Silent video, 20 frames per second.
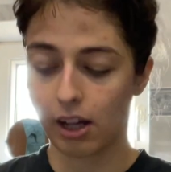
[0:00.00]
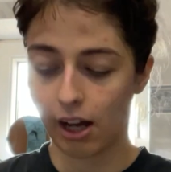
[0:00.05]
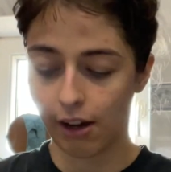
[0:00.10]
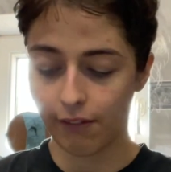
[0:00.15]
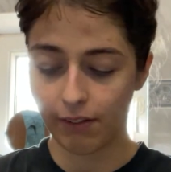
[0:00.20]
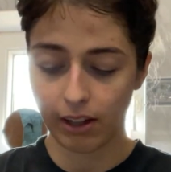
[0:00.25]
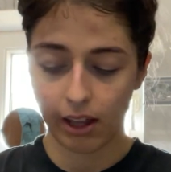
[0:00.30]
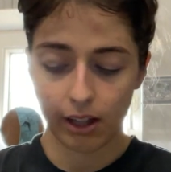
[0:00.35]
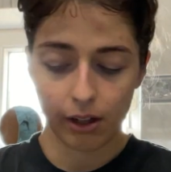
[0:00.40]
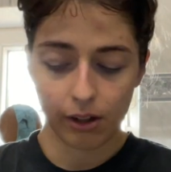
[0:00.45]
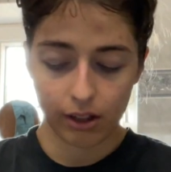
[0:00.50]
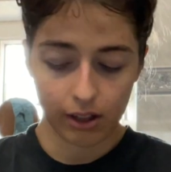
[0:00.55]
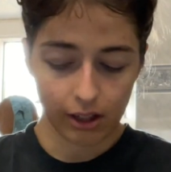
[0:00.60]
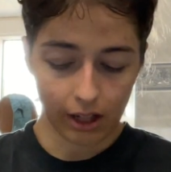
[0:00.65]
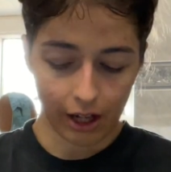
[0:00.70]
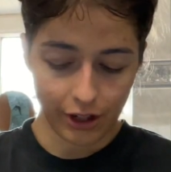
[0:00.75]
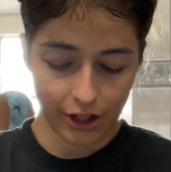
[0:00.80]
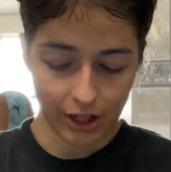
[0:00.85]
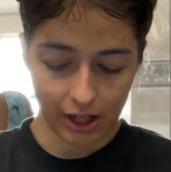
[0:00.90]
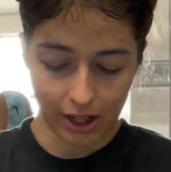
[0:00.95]
I feel like
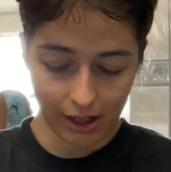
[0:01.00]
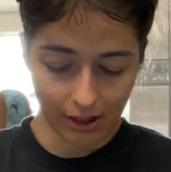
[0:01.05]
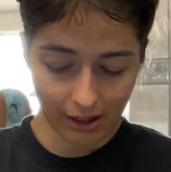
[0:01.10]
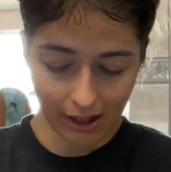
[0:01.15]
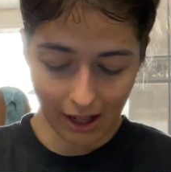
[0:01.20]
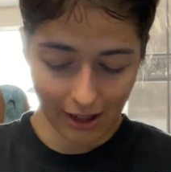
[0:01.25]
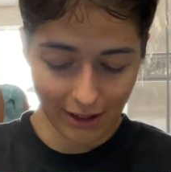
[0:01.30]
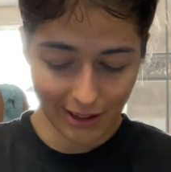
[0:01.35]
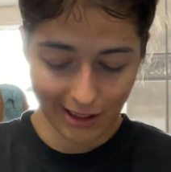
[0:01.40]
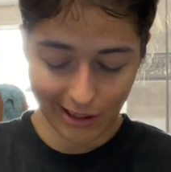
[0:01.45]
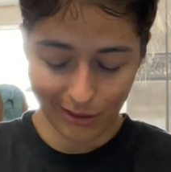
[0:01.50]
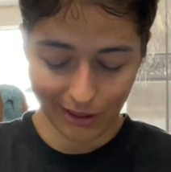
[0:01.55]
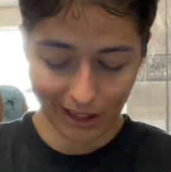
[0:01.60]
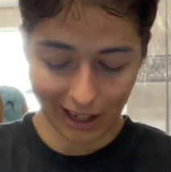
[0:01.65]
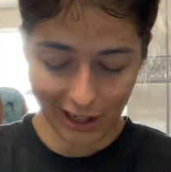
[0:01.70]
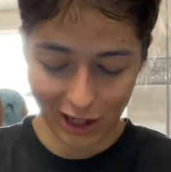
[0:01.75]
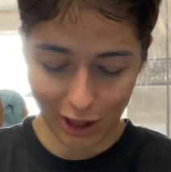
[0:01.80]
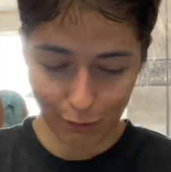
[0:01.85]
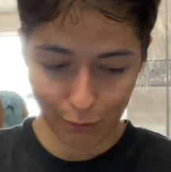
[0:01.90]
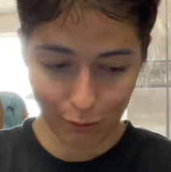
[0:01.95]
I need to
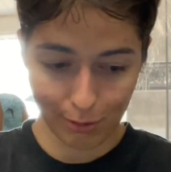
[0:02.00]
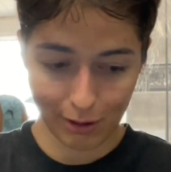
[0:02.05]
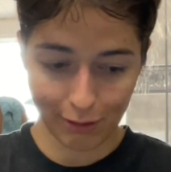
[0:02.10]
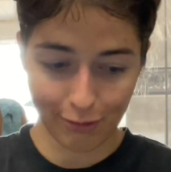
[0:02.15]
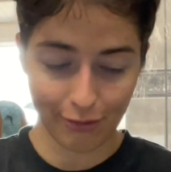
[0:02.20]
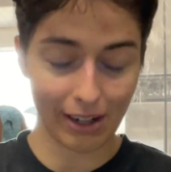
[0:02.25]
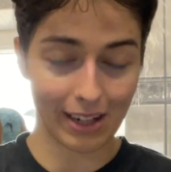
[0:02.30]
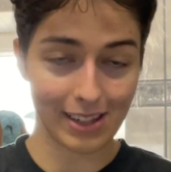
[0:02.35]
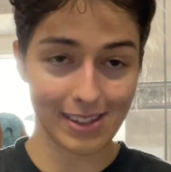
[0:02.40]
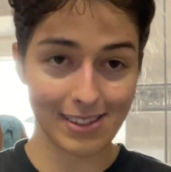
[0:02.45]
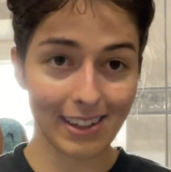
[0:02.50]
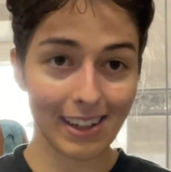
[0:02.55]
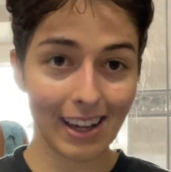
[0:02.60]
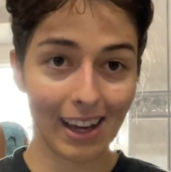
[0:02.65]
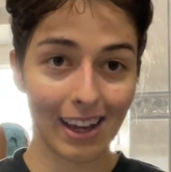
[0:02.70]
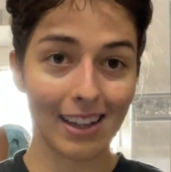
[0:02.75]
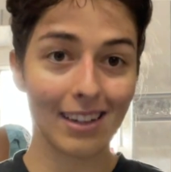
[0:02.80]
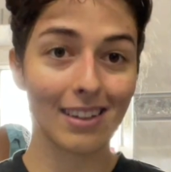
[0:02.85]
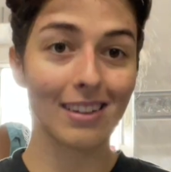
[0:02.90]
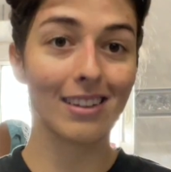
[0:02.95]
catch up with my friends
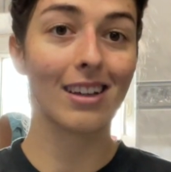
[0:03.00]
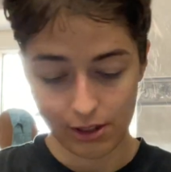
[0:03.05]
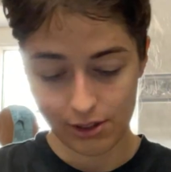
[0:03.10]
again.